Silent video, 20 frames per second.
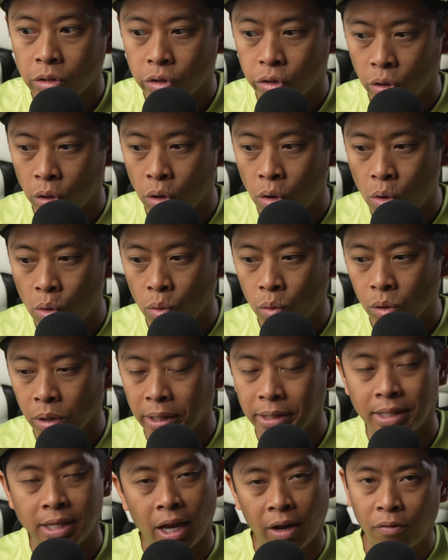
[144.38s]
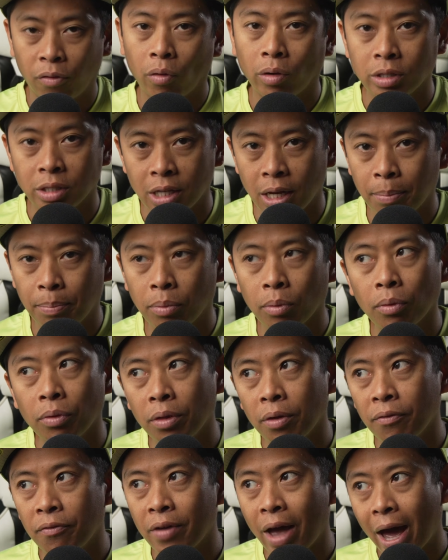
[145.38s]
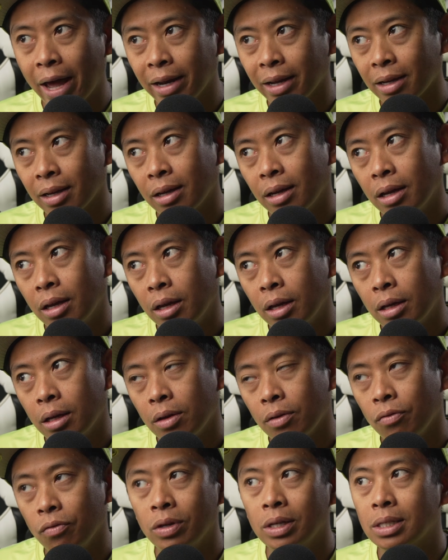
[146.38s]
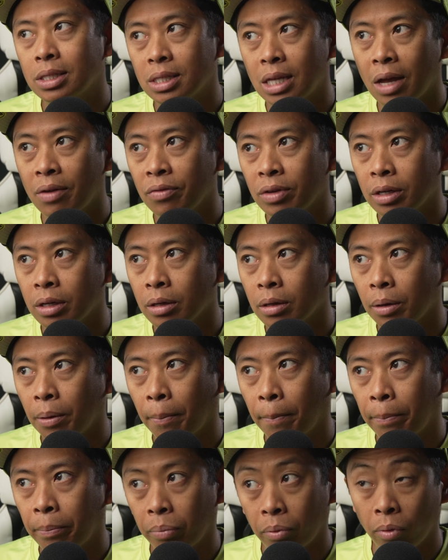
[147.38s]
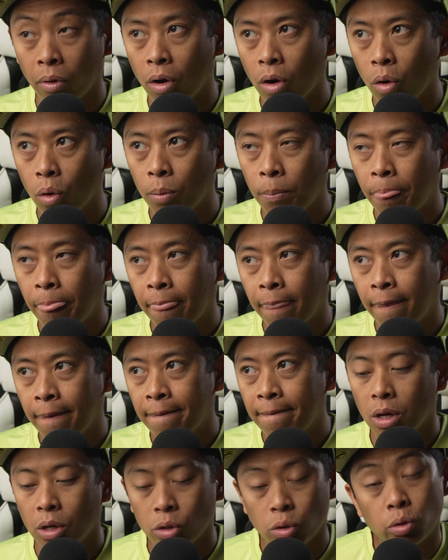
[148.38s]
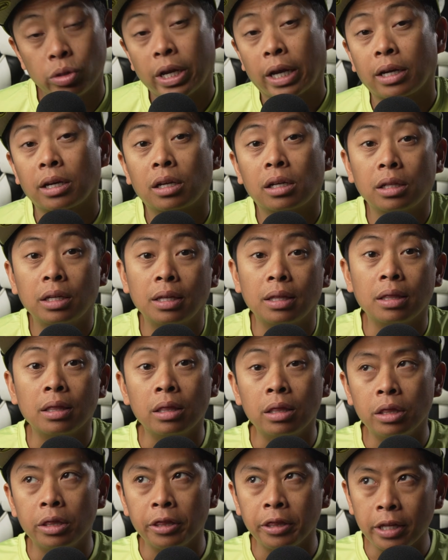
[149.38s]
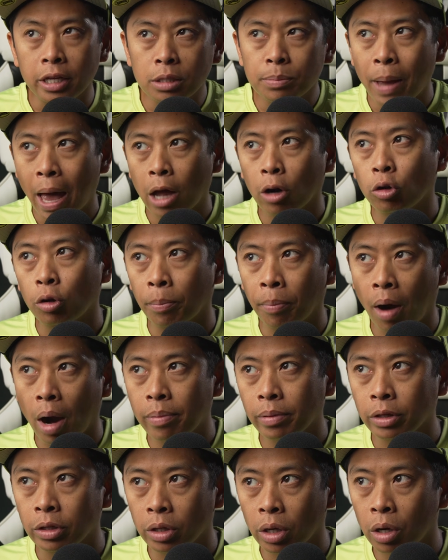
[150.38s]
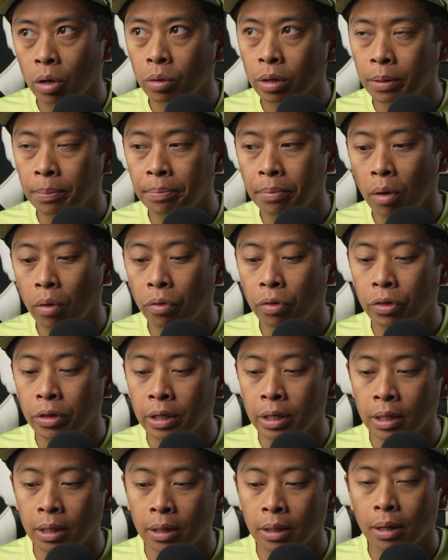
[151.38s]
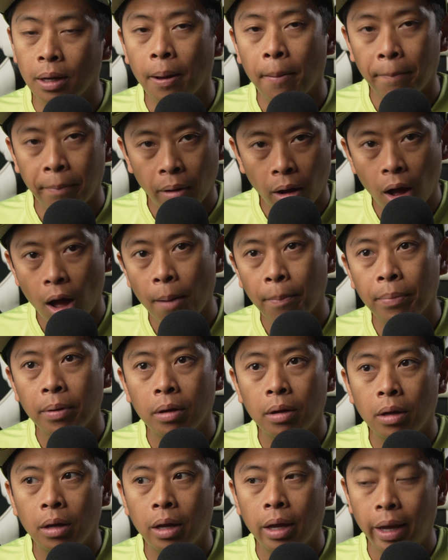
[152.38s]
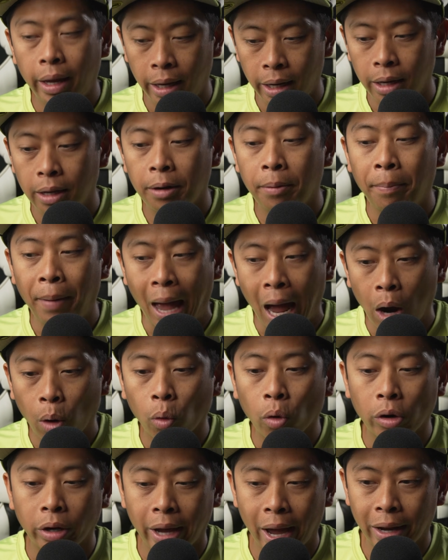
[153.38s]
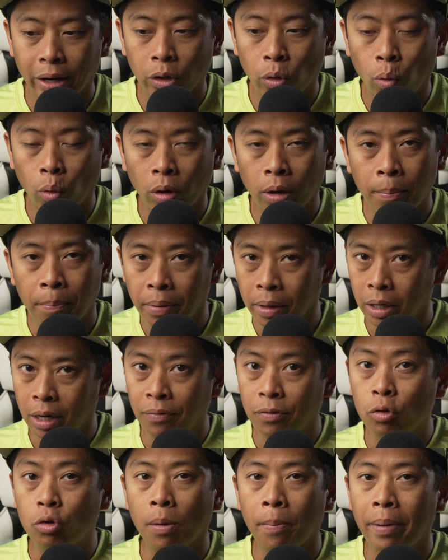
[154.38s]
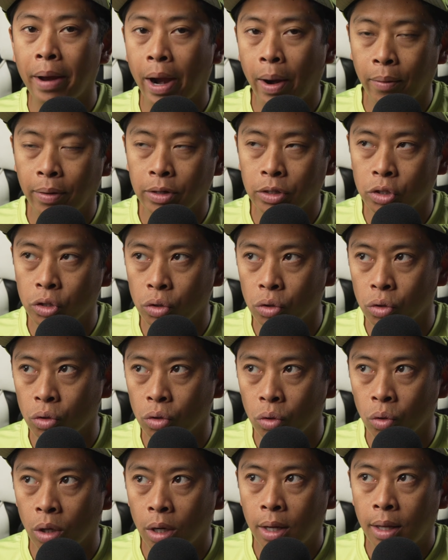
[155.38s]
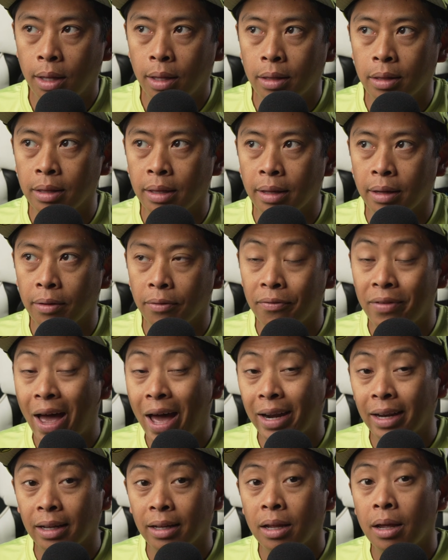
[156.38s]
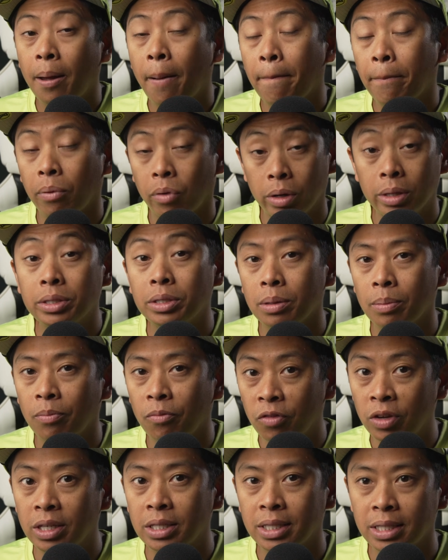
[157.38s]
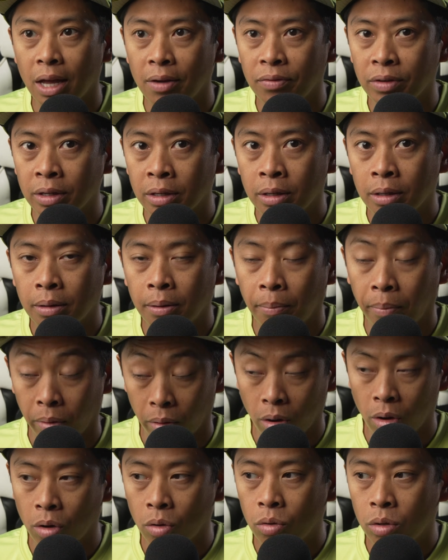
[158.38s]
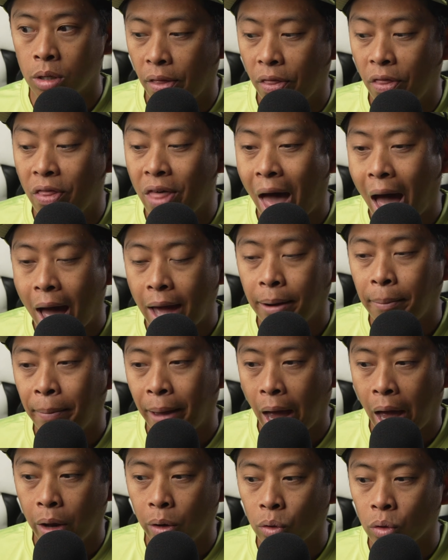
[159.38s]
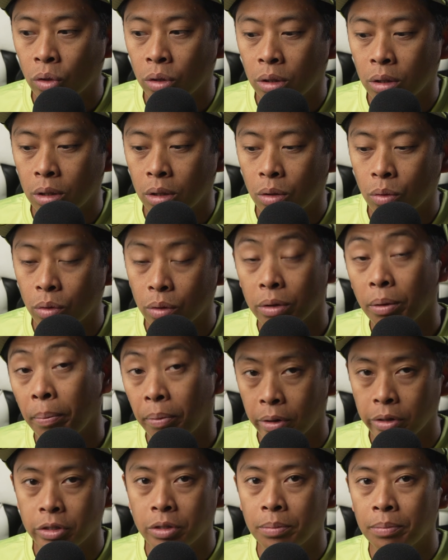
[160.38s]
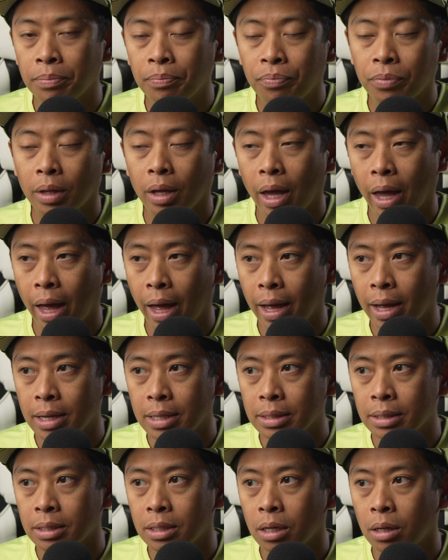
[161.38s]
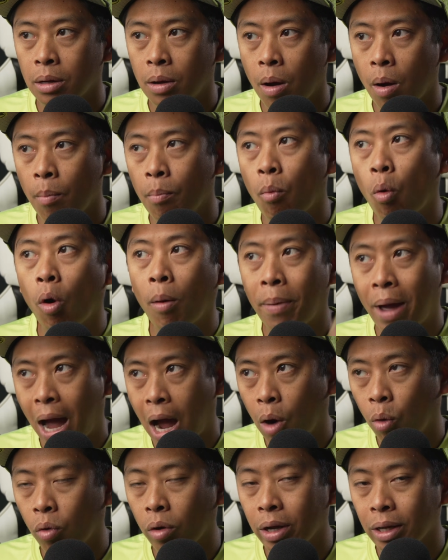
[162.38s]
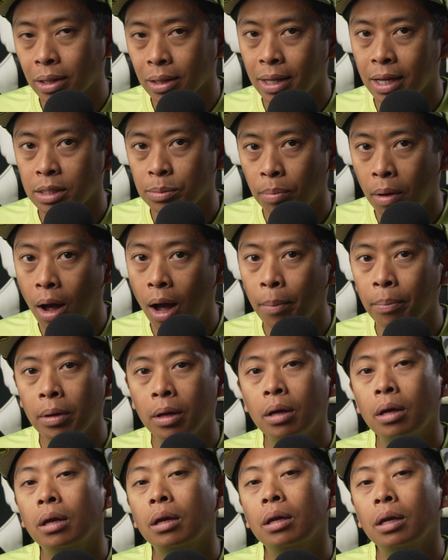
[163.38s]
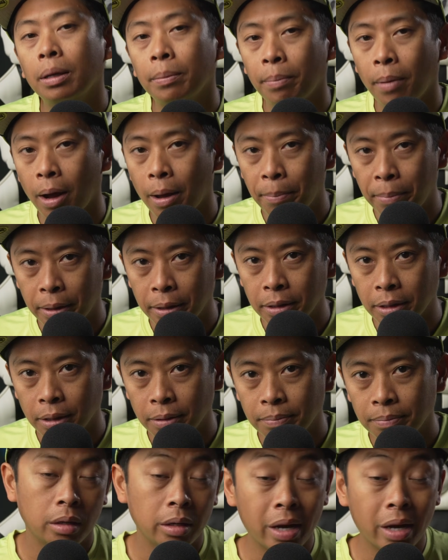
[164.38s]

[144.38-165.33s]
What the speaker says: So let's take, for example, the Vatic V7 Pro. So technically, this paddle could probably go in both the pop and power category, but if you compare it to the Vatic Prism V7 Pro, that paddle, the Prism, has more power and less pop in my opinion.